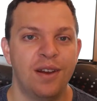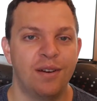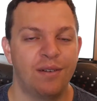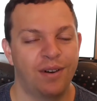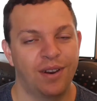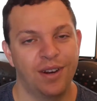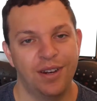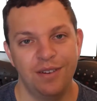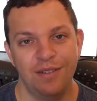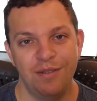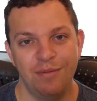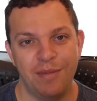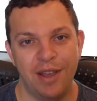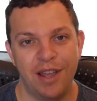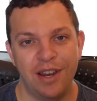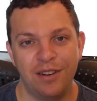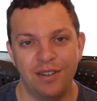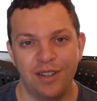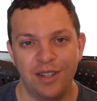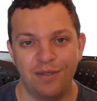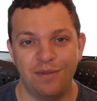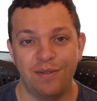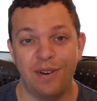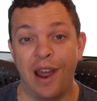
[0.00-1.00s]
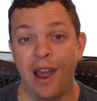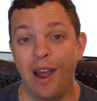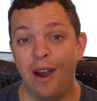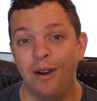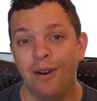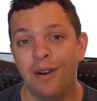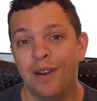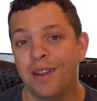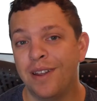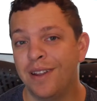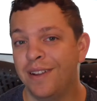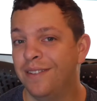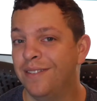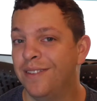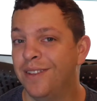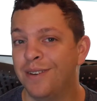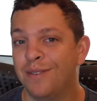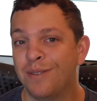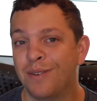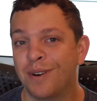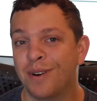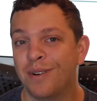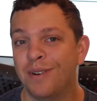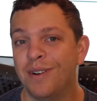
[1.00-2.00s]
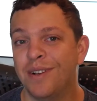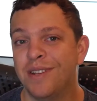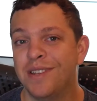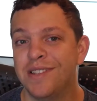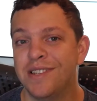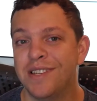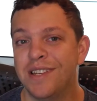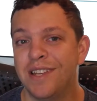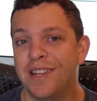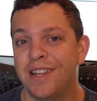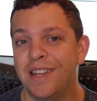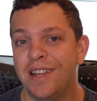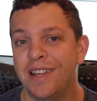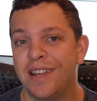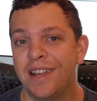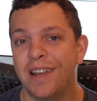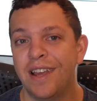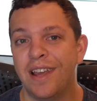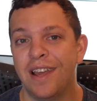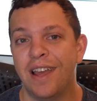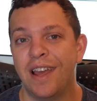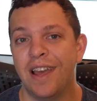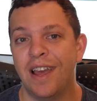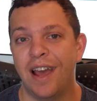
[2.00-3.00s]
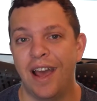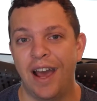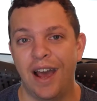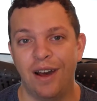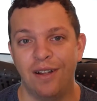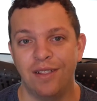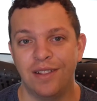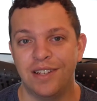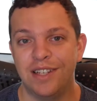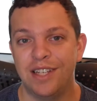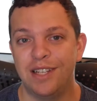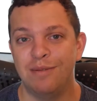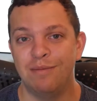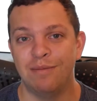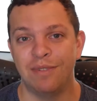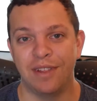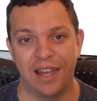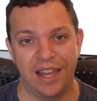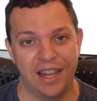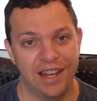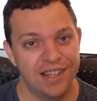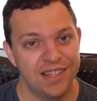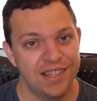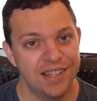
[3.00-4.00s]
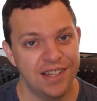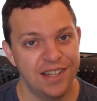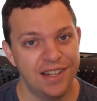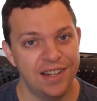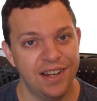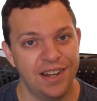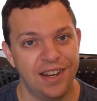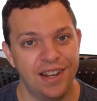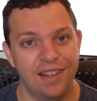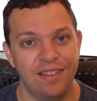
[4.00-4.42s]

we're gonna do it manually for now, and then we're going to see how the team likes it,